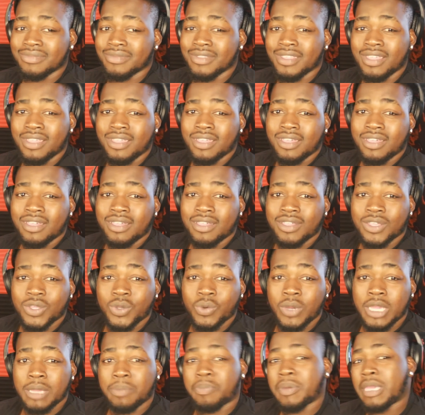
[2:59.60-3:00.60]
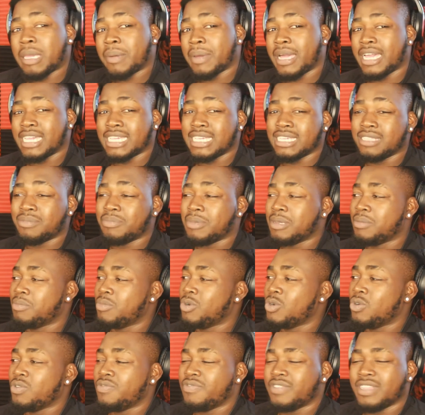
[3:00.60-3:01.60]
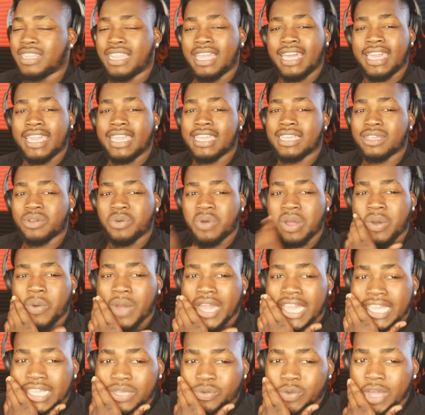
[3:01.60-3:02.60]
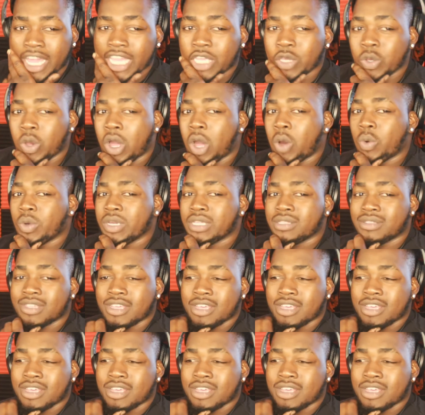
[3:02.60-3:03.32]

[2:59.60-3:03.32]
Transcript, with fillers: Uh, you ain't peep how he been moving. Like why why you always.